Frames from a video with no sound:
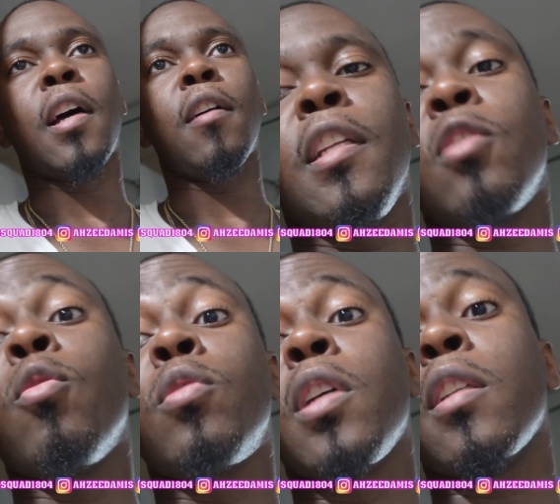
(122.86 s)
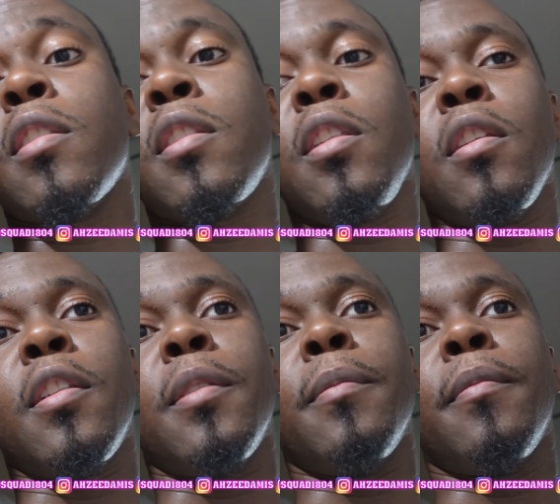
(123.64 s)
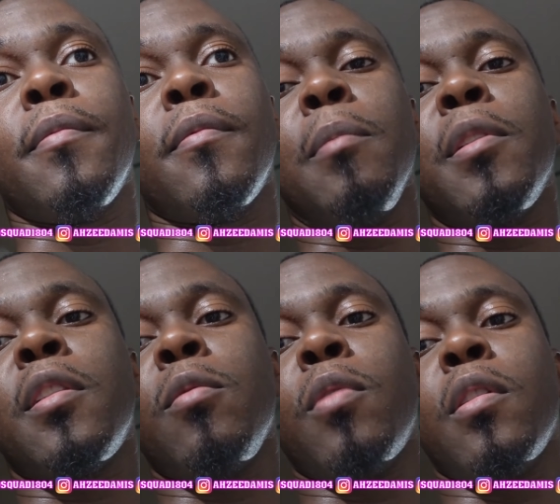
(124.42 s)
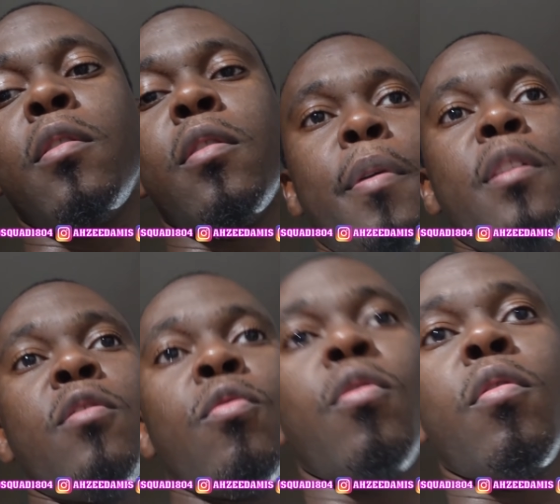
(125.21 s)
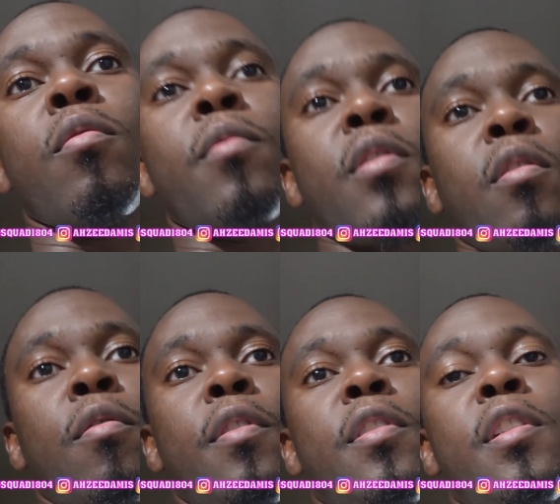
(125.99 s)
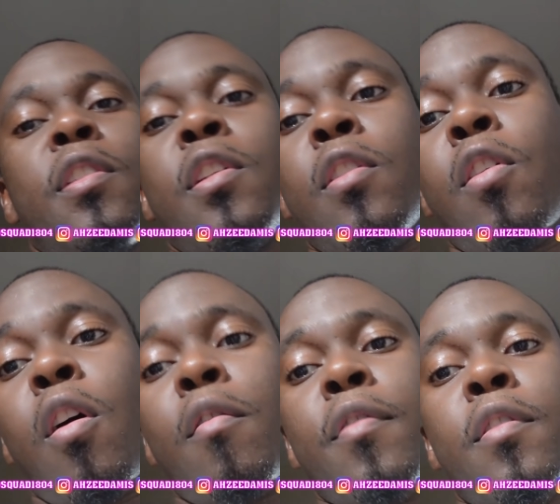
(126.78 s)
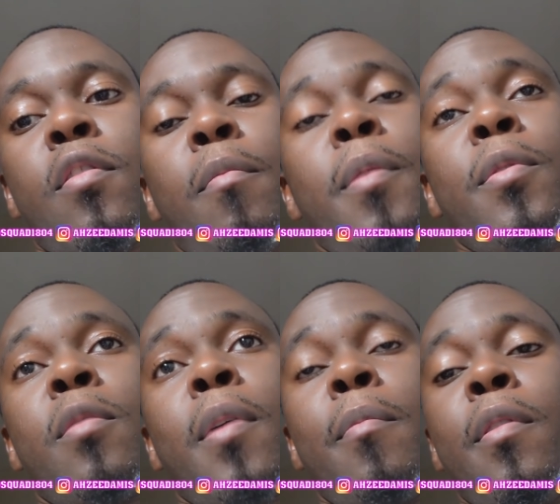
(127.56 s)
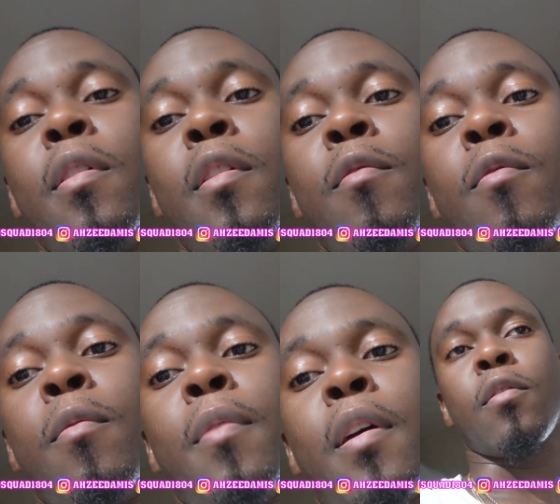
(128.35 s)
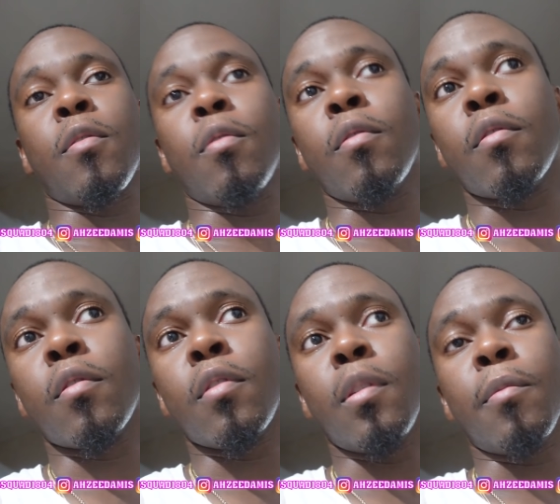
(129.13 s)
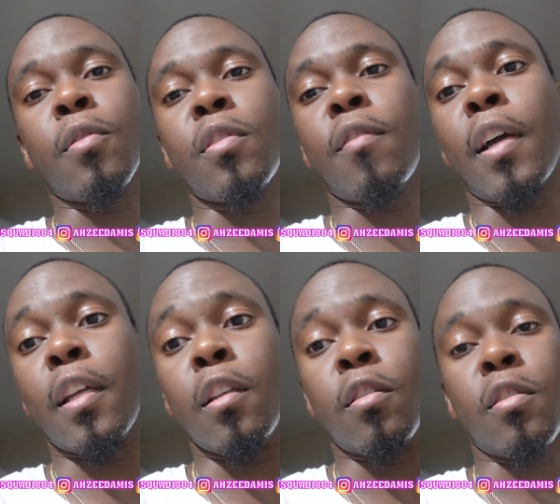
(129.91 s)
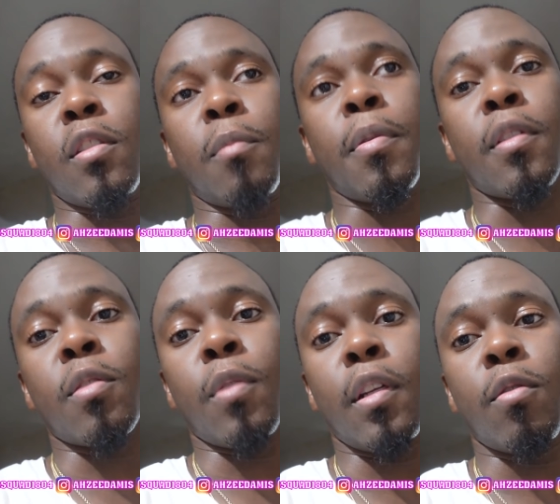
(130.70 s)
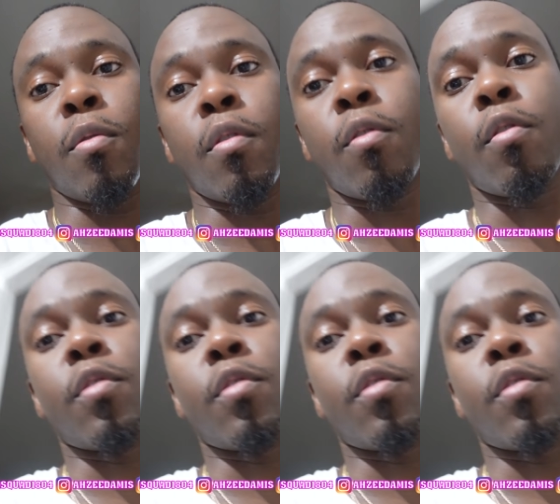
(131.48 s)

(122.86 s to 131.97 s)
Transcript: out. Let's go check to see. Um, let me see what Bae's doing. See if she's still in the office or maybe she might be in the living room. So let's see if I get a little sneak peek, see what they doing. Hold